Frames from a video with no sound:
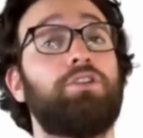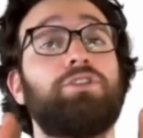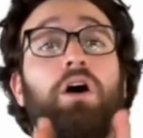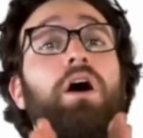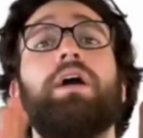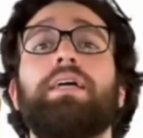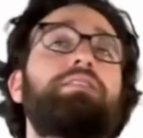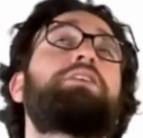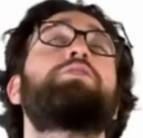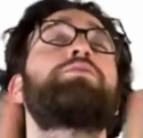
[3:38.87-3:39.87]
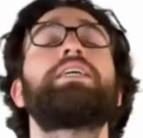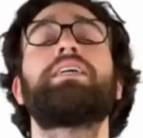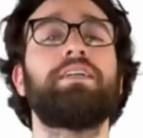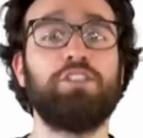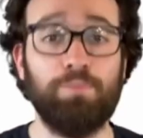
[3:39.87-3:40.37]
Your dog is a
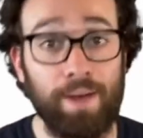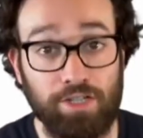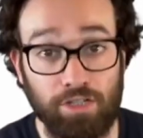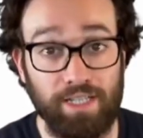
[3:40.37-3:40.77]
unique and special